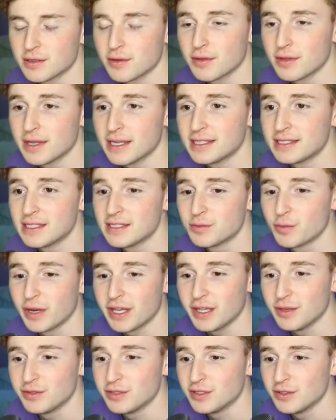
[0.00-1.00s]
So this is
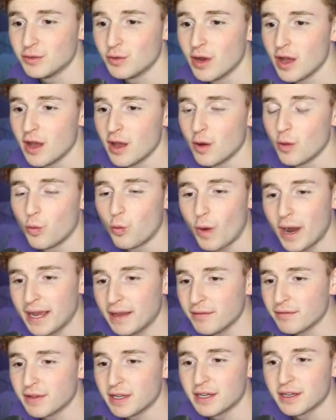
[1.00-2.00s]
what you do:
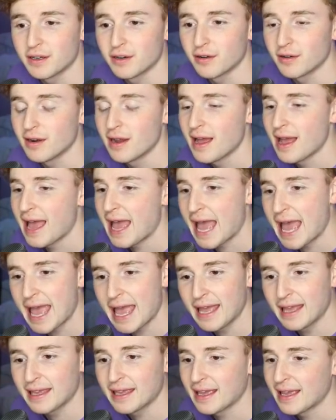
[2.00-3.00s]
white vinegar,
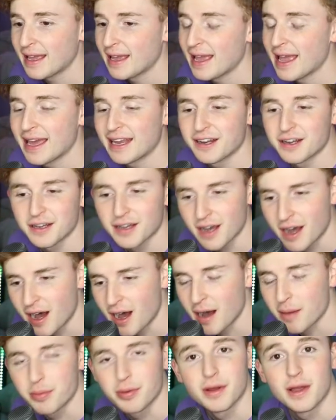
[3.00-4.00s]
egg, and a
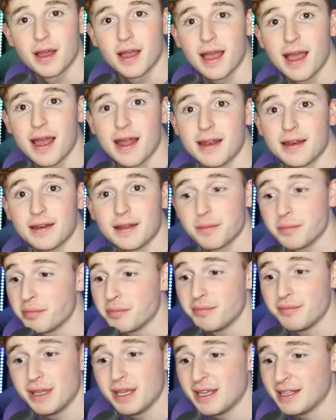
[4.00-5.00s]
cup. And
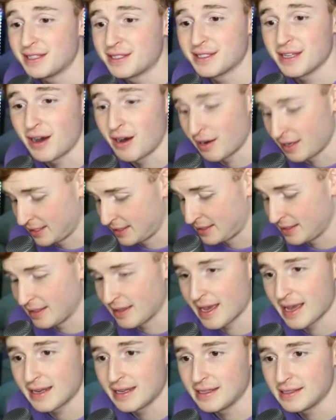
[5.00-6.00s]
it's honestly
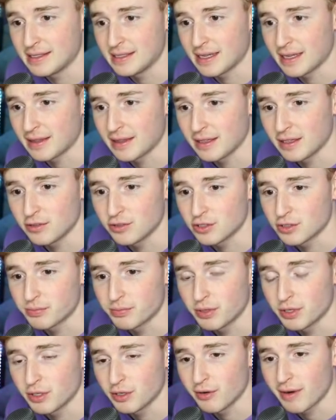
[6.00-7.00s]
that easy. I think you just
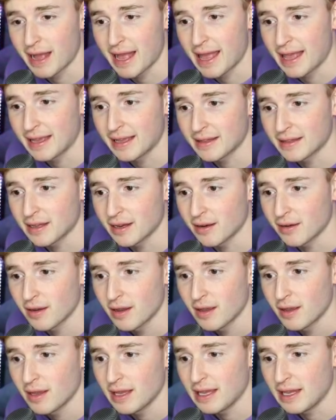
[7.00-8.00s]
put your egg in there,
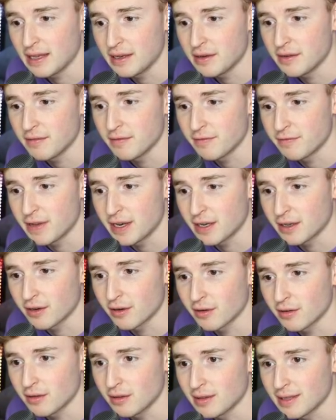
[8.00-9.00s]
in
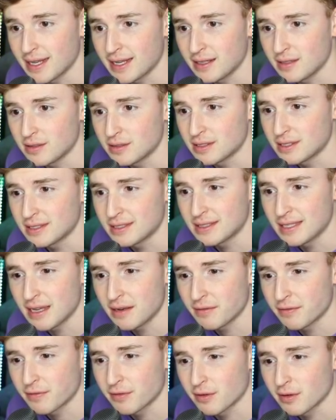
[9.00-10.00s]
vinegar, let it
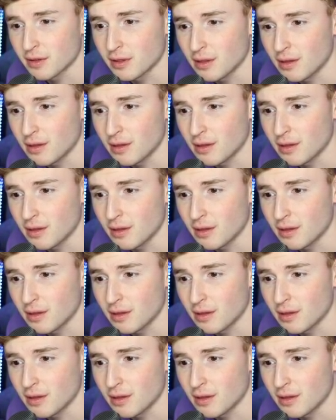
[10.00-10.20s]
sit for a